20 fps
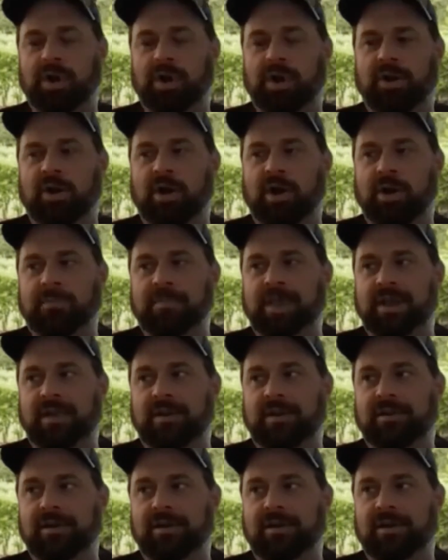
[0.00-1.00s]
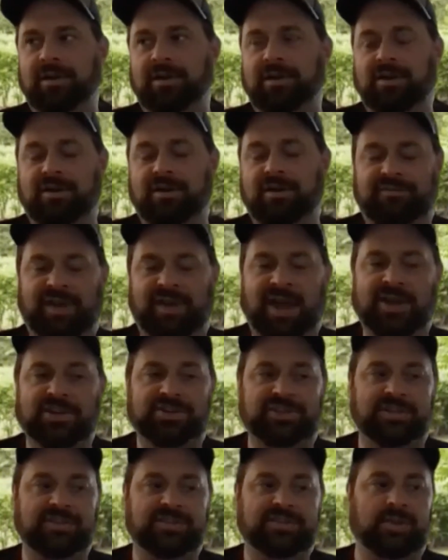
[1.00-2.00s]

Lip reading: an automated fashion.